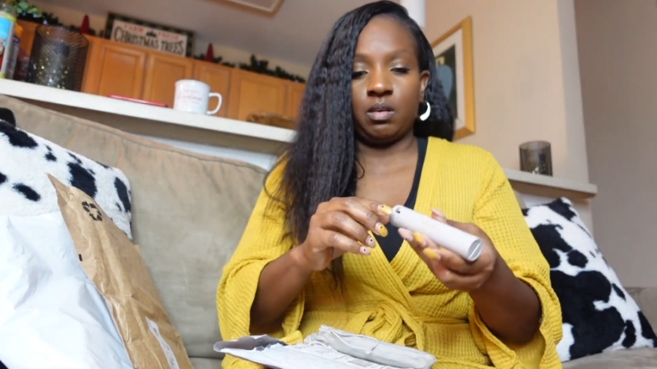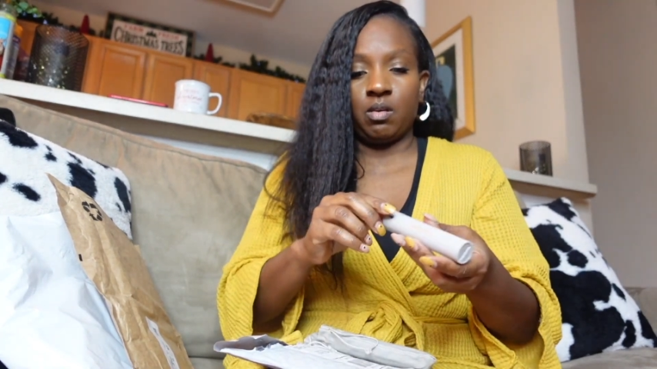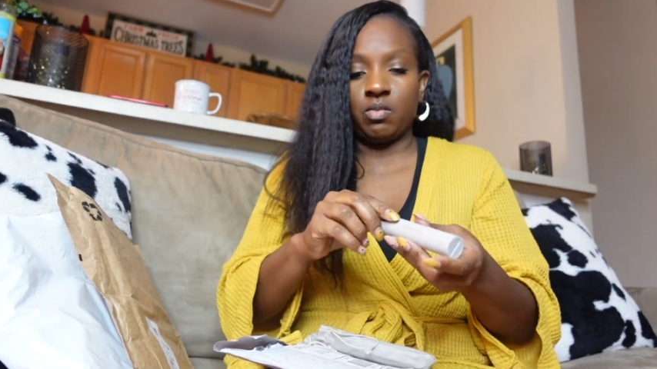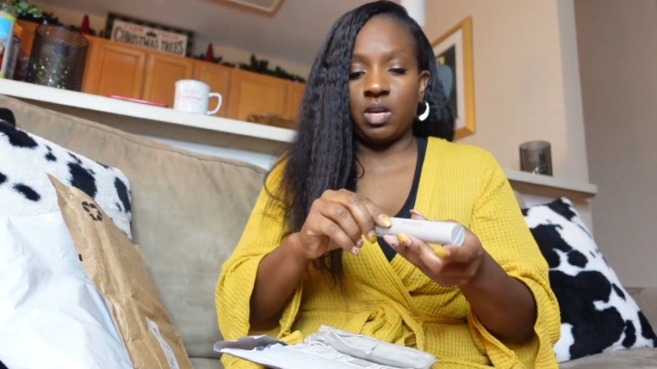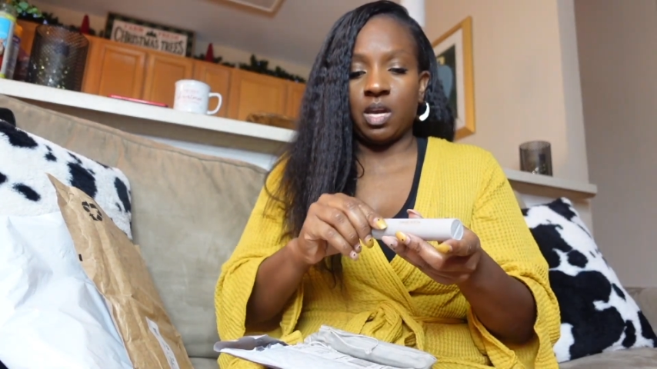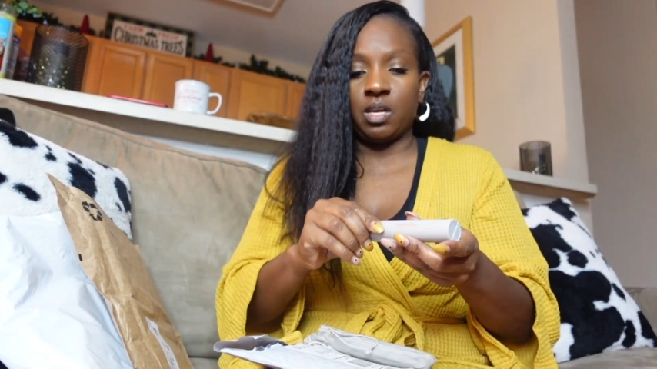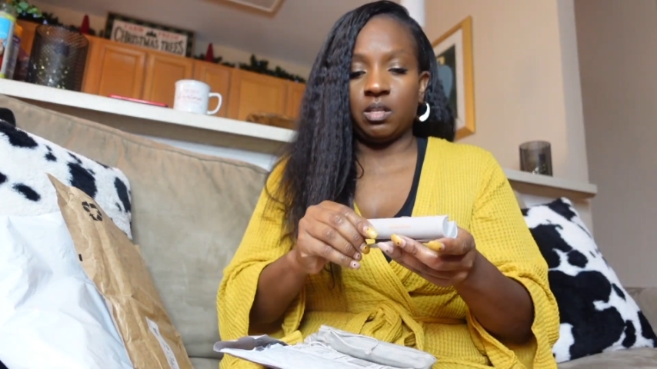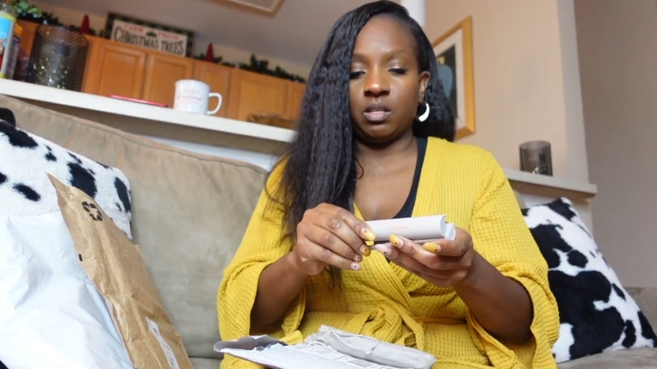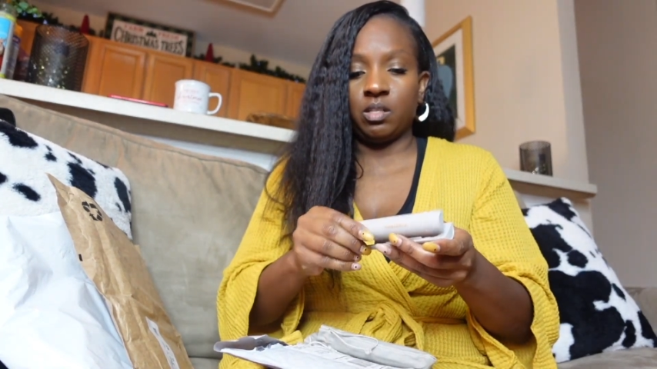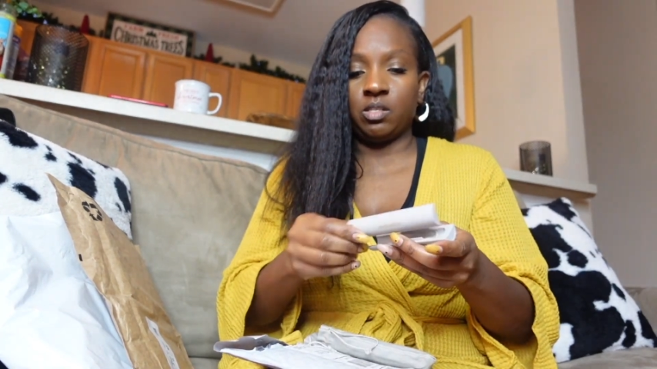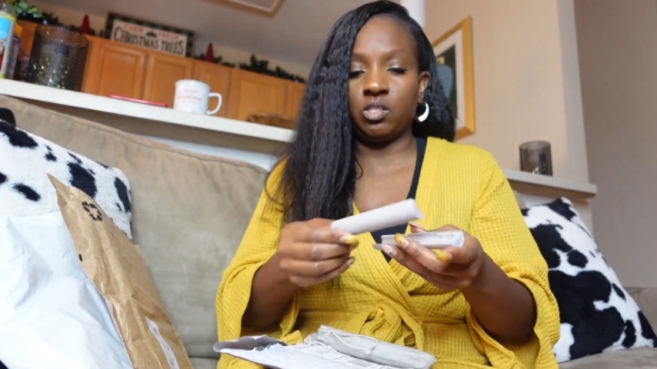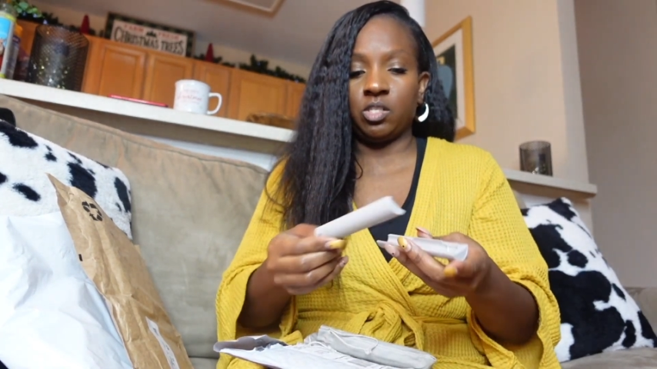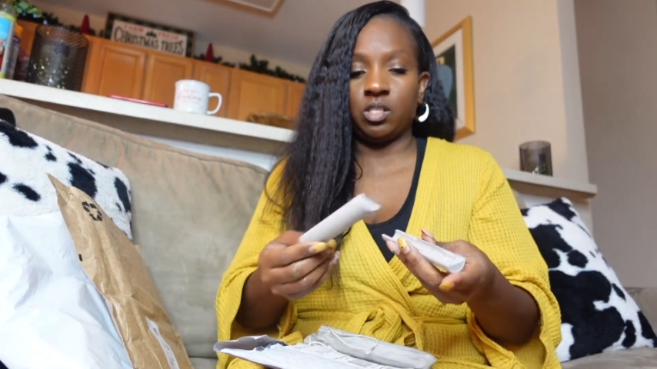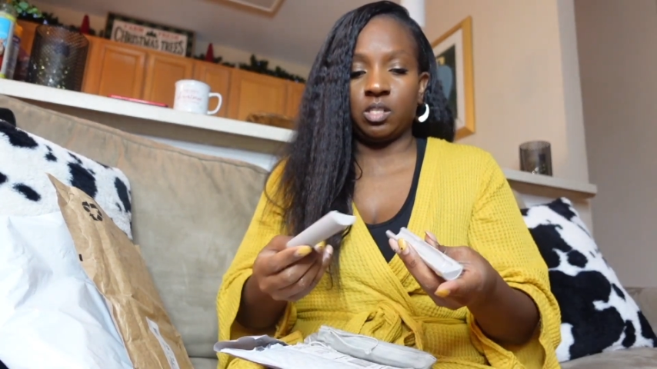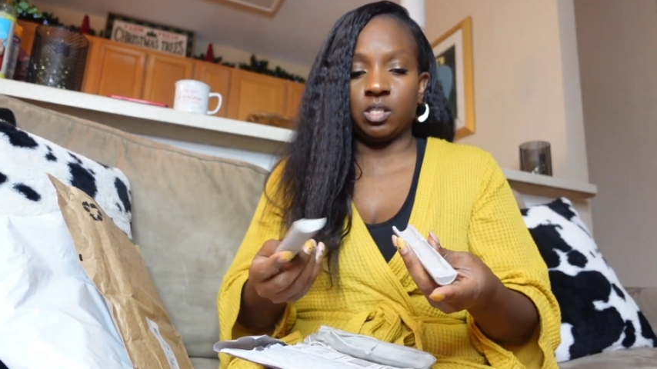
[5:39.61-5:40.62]
Okay, this
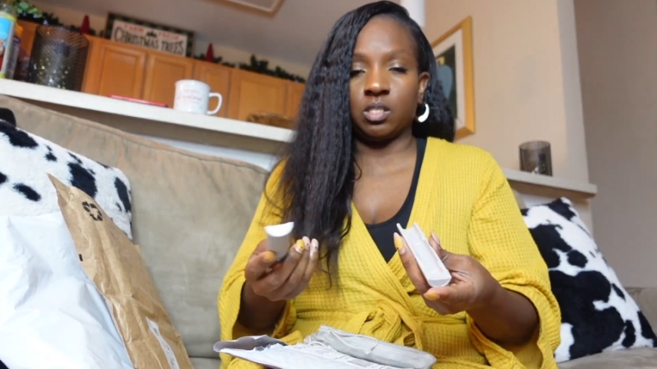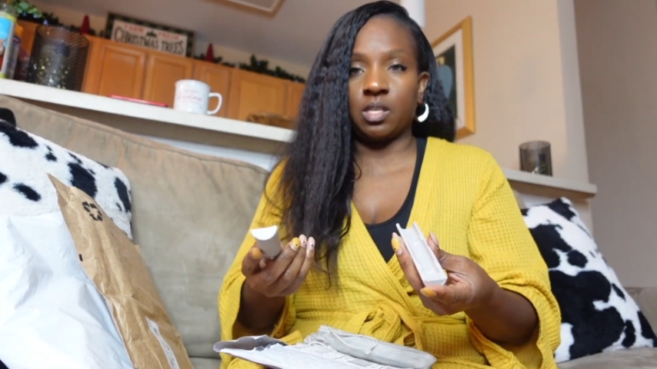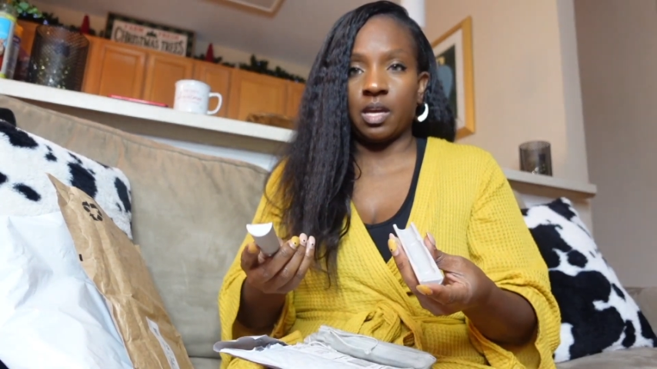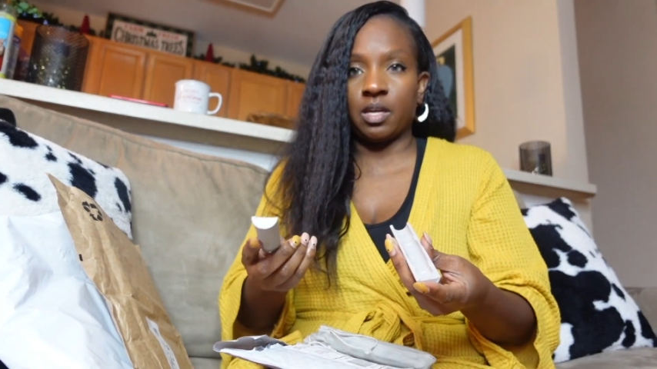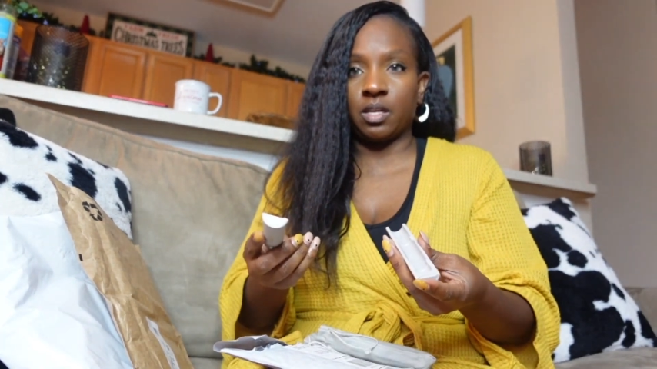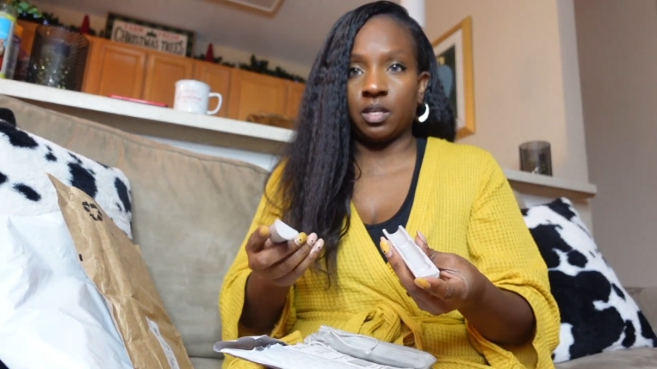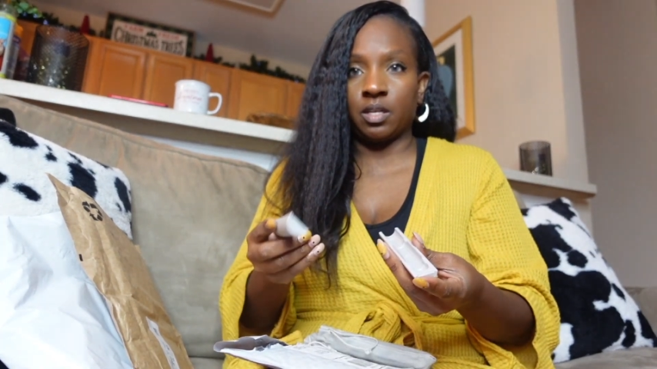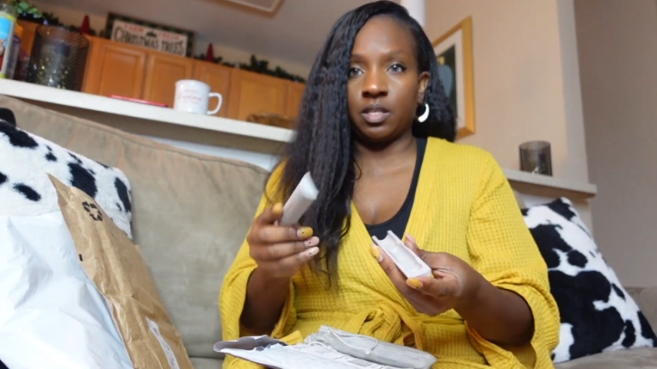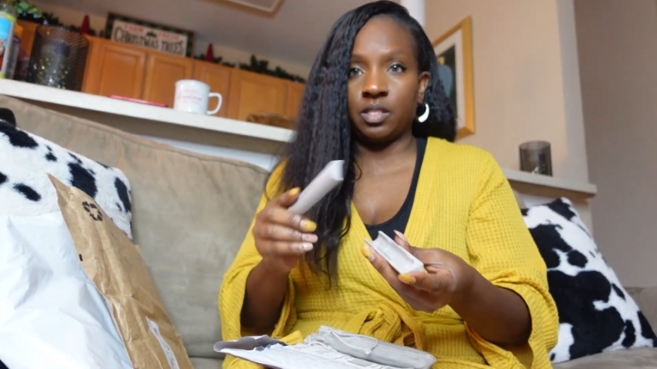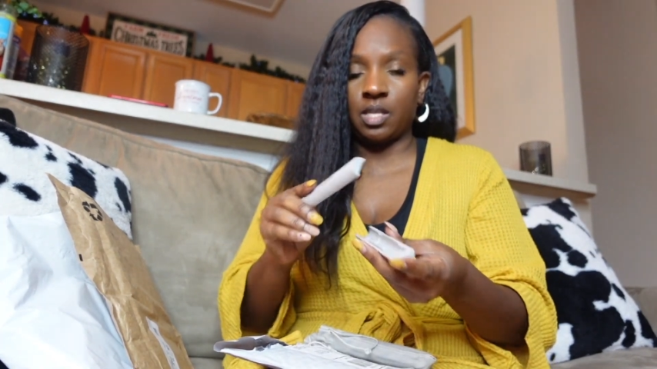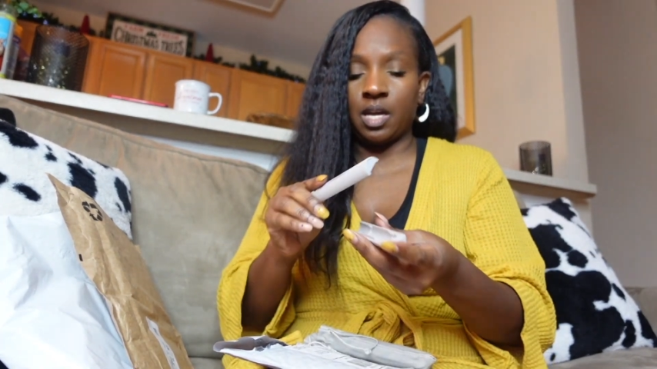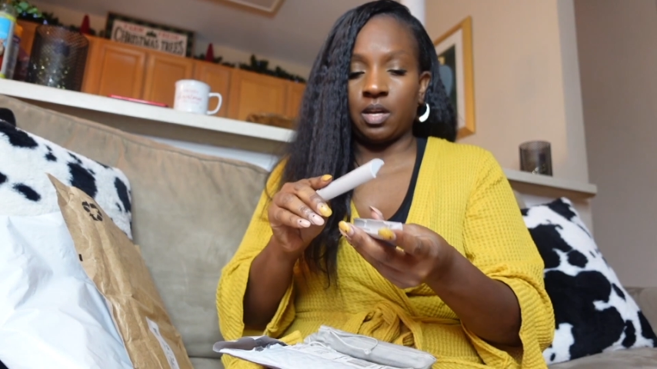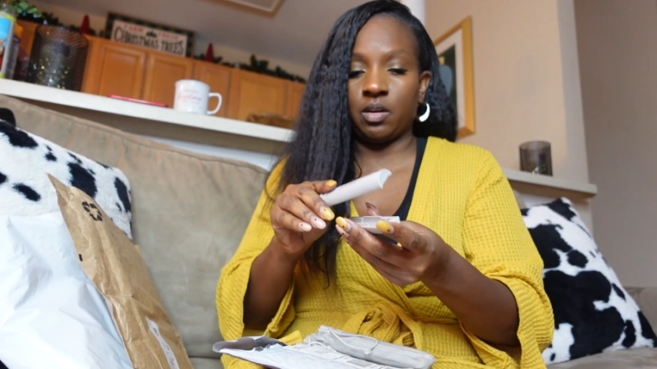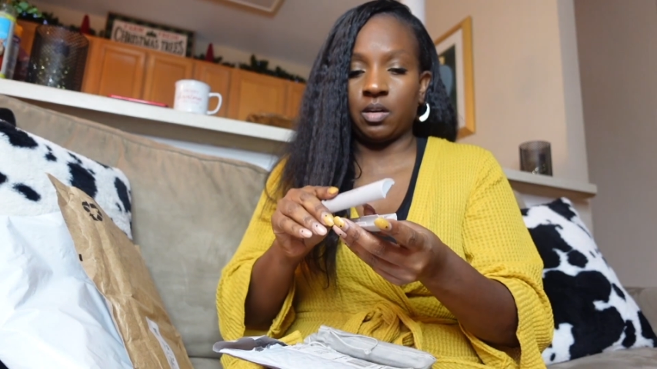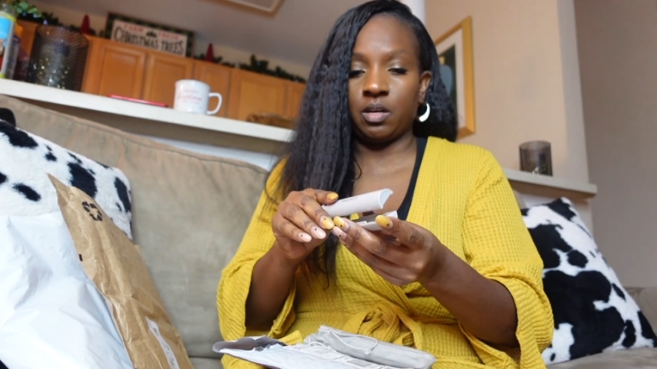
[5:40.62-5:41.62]
just looks like a
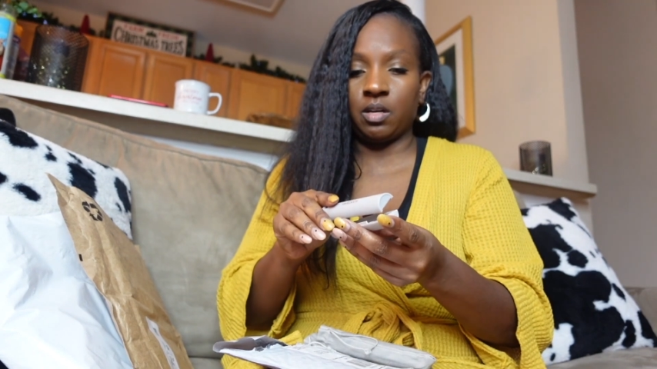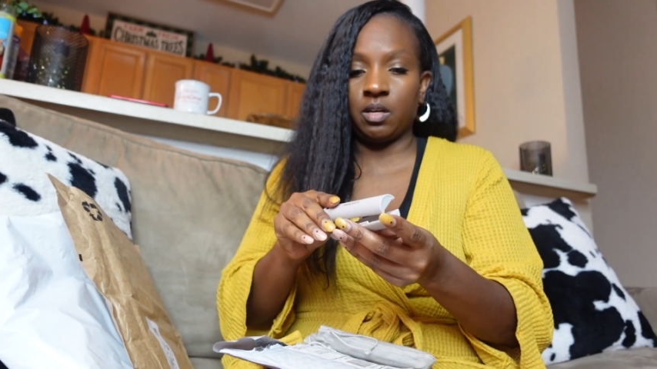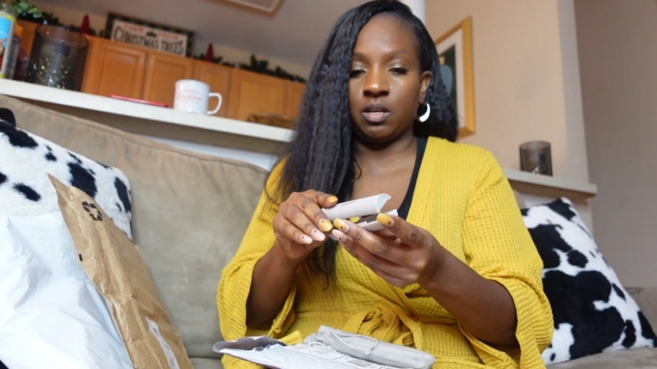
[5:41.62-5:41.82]
container.